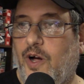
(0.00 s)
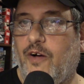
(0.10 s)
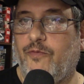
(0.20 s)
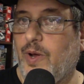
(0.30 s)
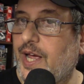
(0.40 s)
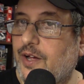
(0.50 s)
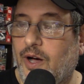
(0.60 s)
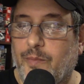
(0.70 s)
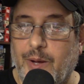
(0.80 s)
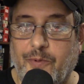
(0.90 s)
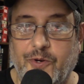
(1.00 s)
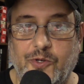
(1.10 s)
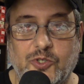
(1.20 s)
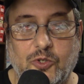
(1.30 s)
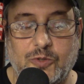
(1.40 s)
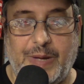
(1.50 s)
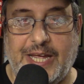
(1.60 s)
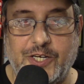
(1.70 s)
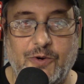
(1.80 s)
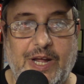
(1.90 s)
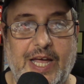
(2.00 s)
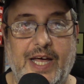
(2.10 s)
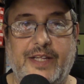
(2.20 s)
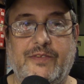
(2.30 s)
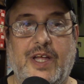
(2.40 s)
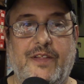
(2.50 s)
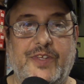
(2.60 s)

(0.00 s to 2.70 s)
of what I call my producers, Patreon.